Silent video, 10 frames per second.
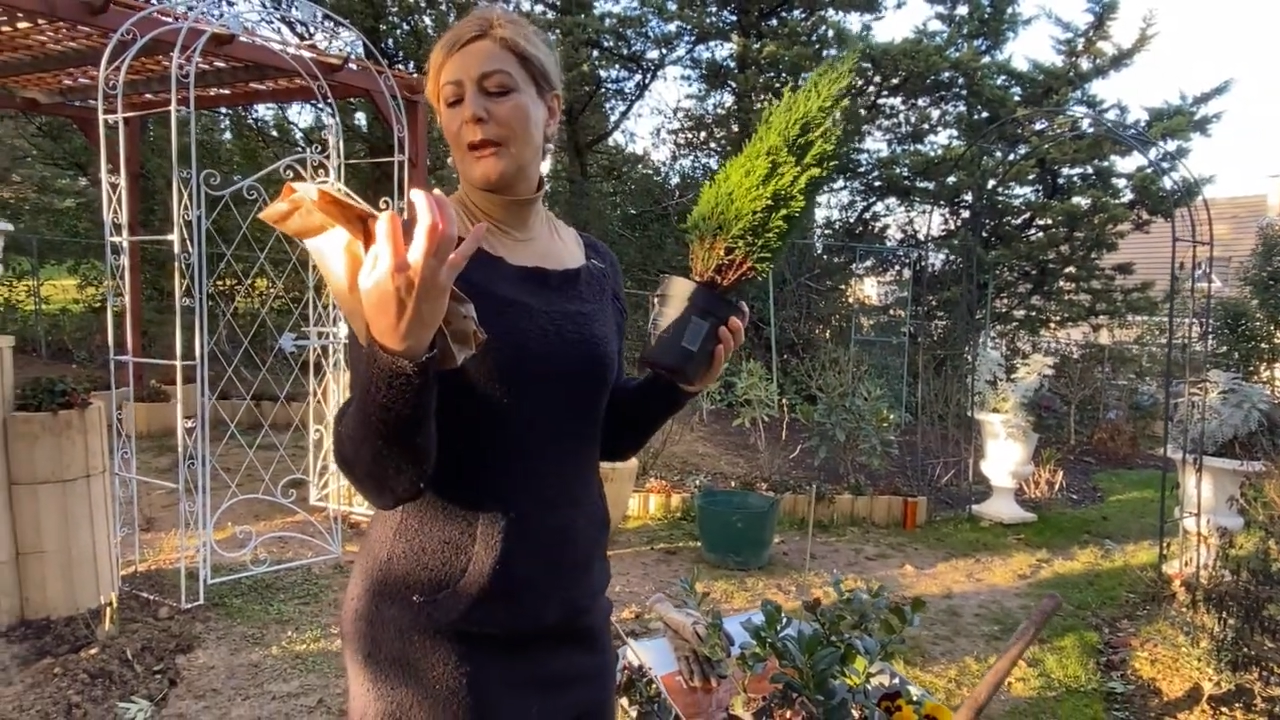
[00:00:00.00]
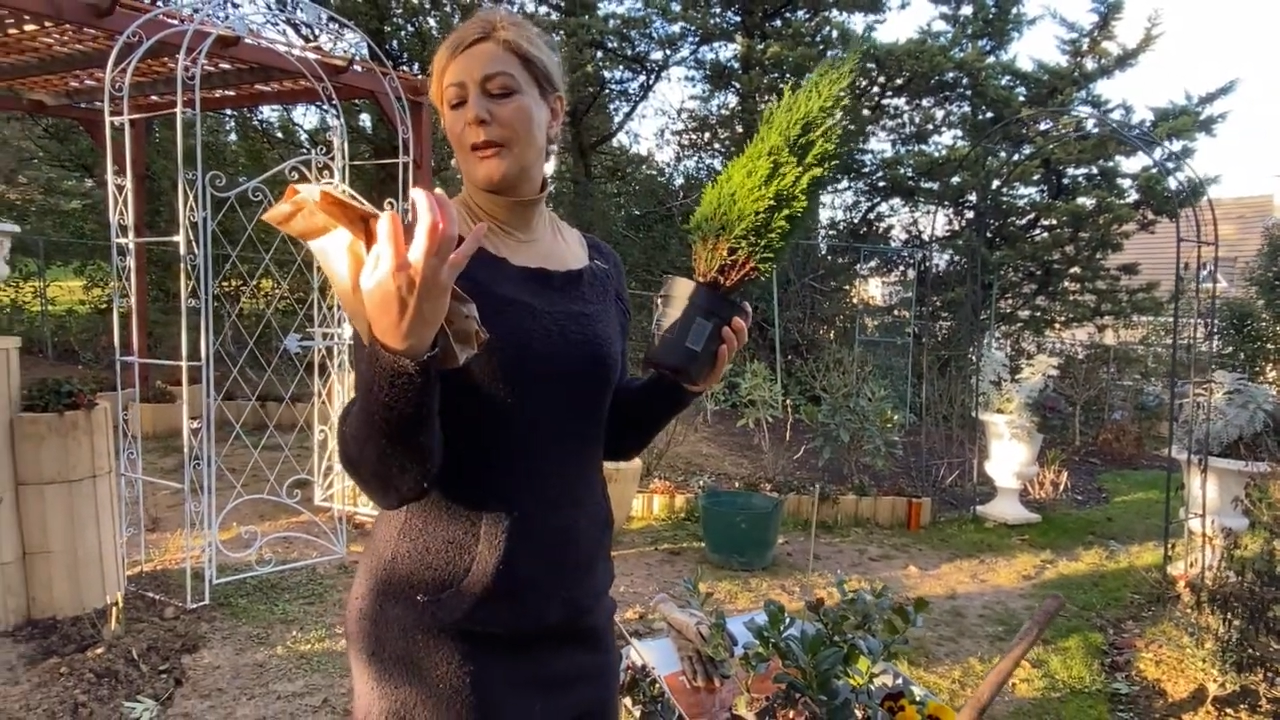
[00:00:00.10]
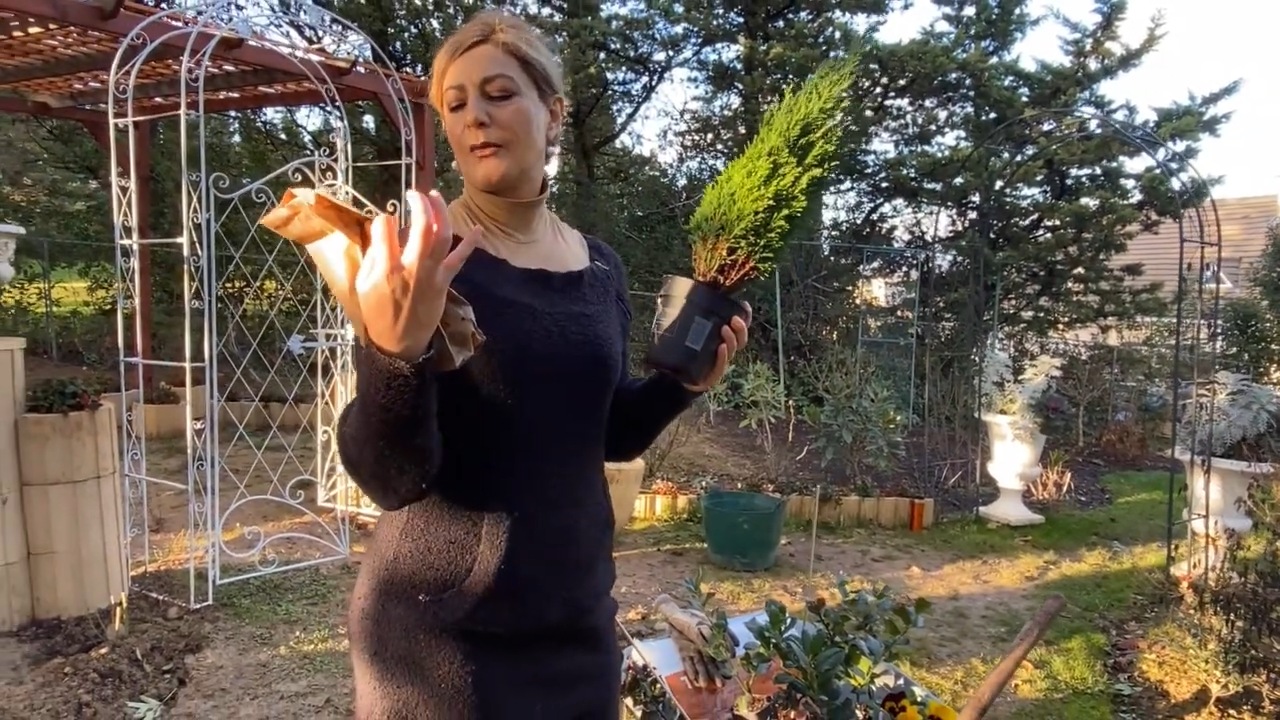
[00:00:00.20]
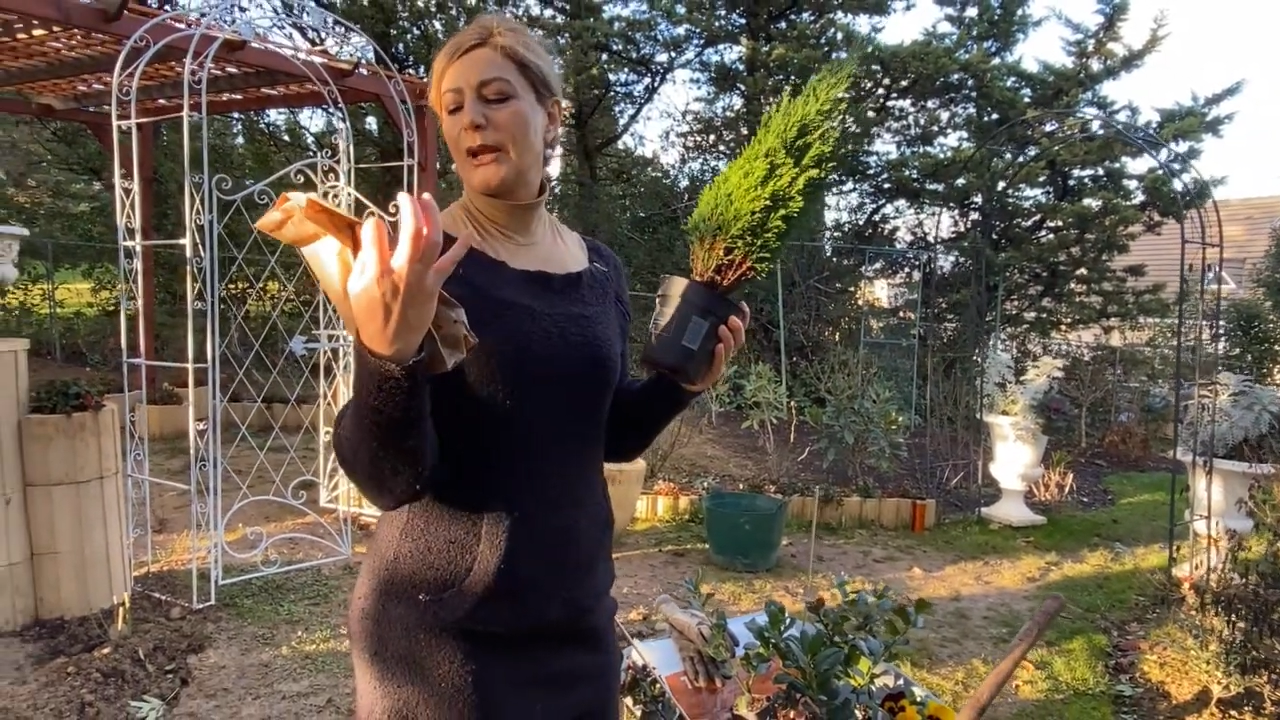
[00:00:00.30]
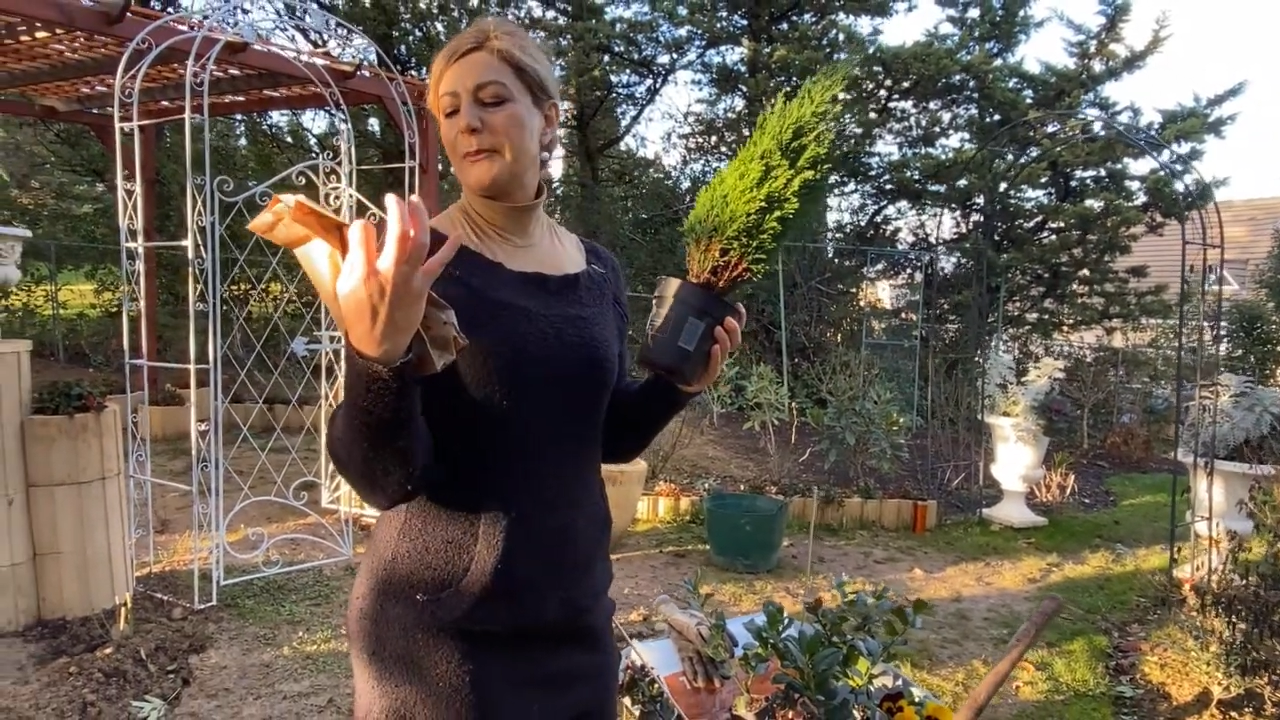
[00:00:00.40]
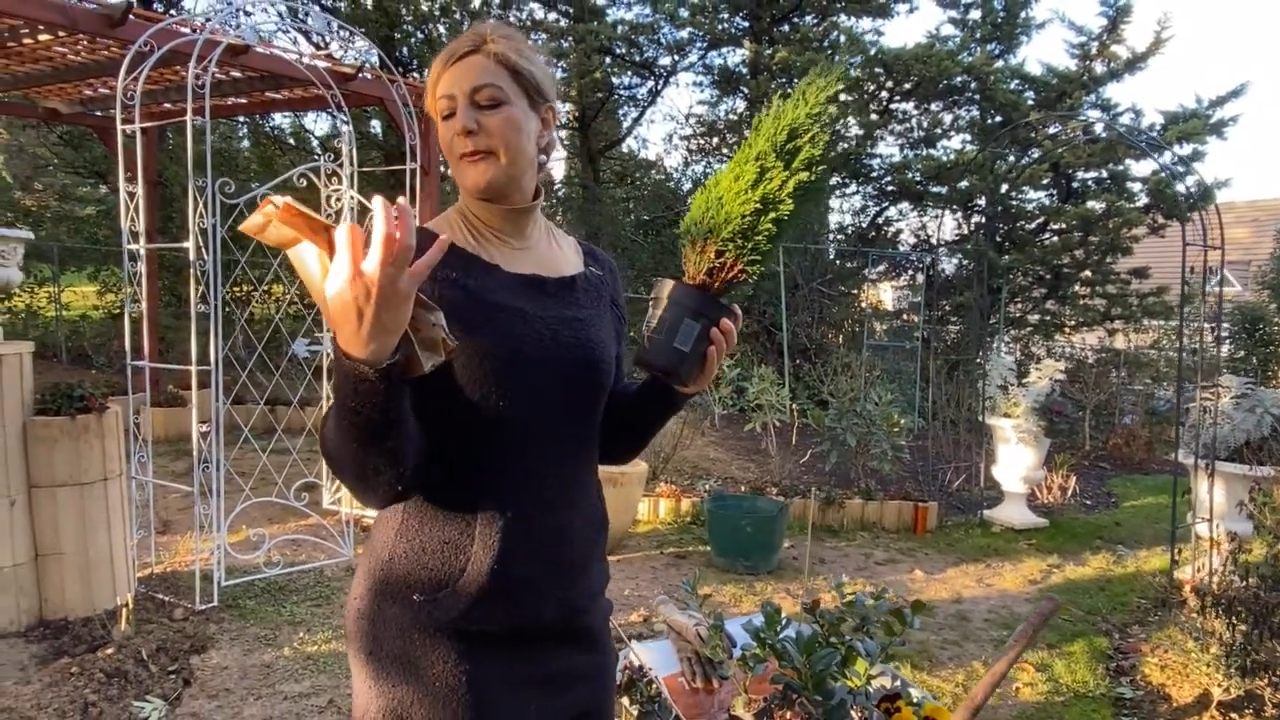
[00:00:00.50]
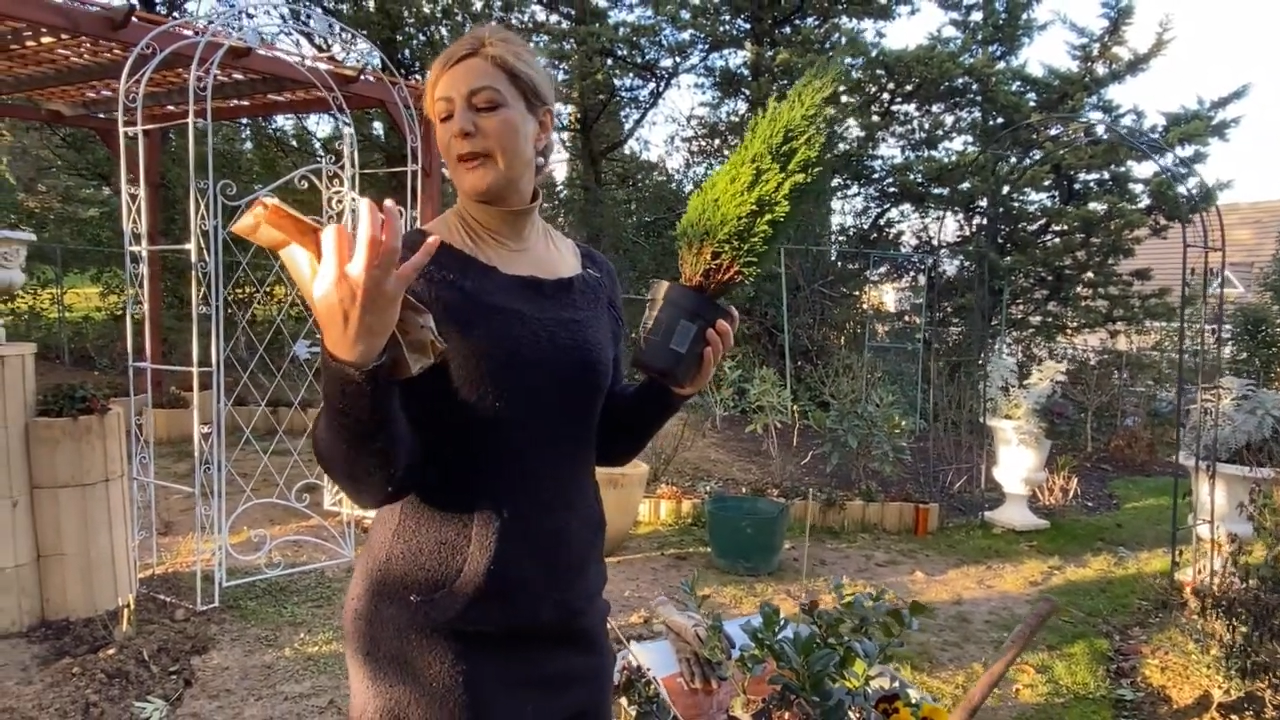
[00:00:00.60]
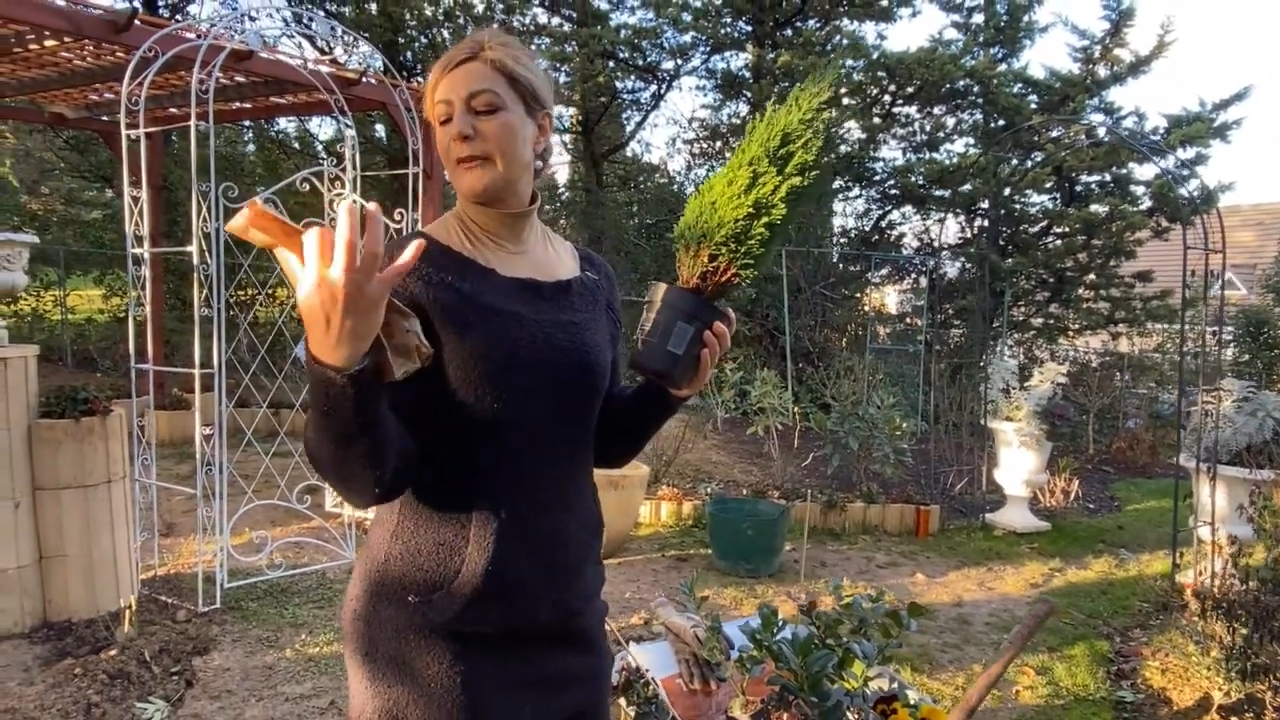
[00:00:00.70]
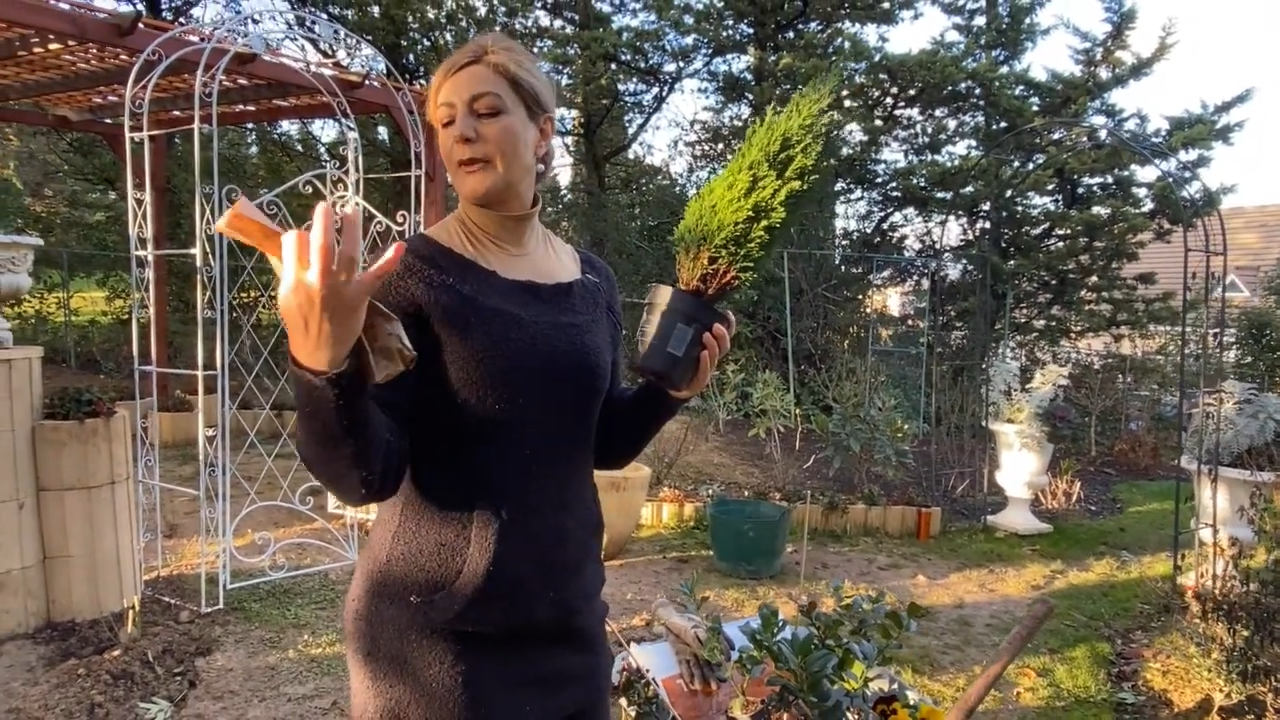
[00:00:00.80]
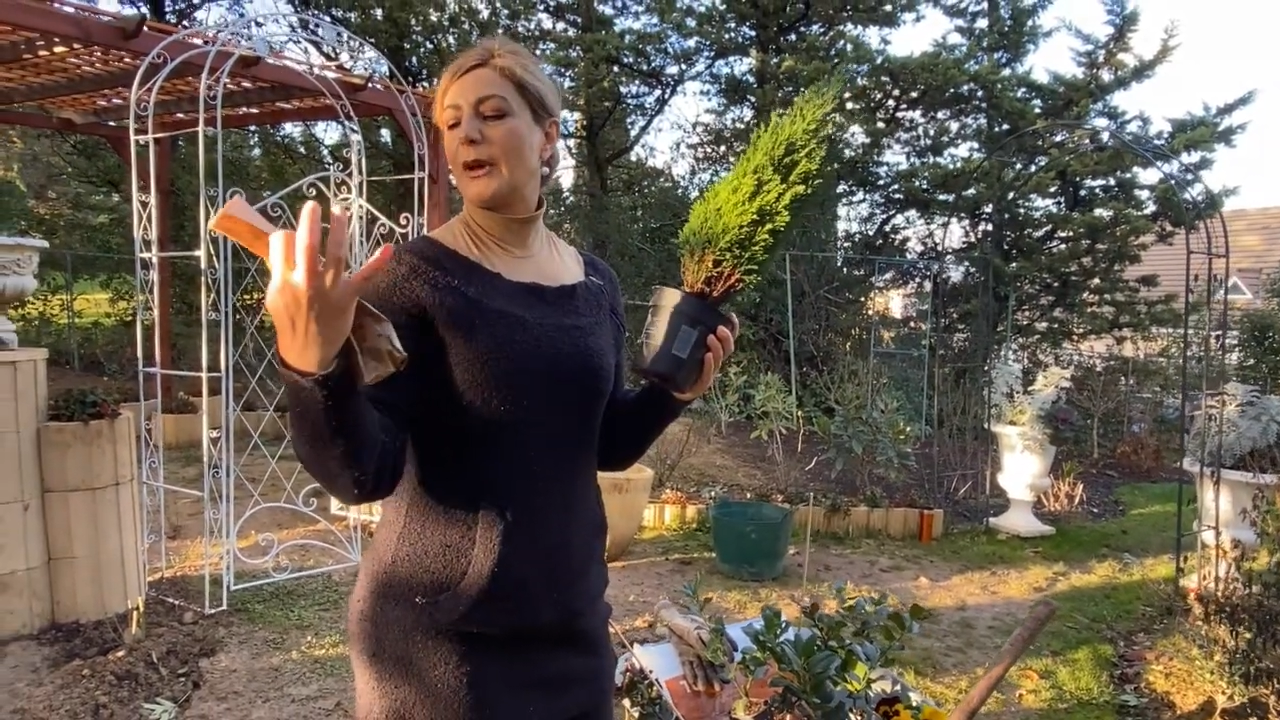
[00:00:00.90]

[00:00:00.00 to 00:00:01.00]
ripman